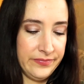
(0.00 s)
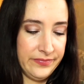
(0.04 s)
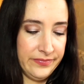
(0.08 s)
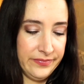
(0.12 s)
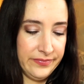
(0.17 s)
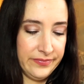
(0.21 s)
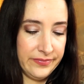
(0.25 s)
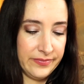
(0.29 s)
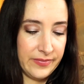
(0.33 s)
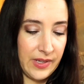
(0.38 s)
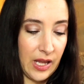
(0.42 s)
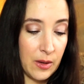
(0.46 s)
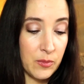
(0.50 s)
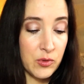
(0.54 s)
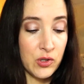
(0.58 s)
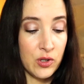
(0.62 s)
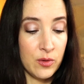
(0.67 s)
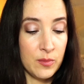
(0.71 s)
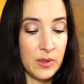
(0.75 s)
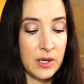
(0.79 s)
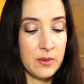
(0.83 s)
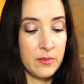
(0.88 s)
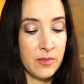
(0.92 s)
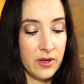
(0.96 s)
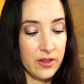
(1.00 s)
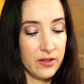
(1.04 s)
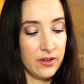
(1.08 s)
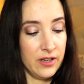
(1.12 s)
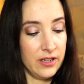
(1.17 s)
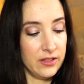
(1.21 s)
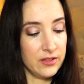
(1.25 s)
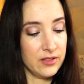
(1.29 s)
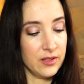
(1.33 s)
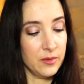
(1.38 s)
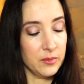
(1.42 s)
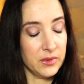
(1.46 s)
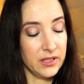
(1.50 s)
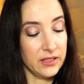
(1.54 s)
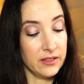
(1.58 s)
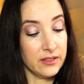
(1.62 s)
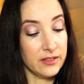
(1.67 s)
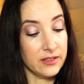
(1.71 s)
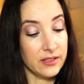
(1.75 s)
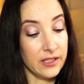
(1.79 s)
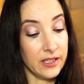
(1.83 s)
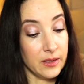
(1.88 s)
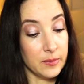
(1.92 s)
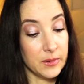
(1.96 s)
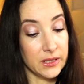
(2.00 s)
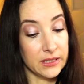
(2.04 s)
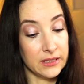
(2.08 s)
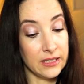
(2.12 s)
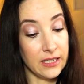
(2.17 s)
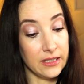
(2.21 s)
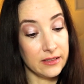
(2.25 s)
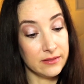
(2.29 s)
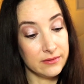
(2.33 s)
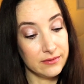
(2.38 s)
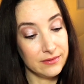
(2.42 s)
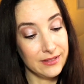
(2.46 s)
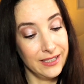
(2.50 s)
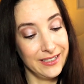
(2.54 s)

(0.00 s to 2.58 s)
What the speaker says: I'm sure my mother has something to say about that.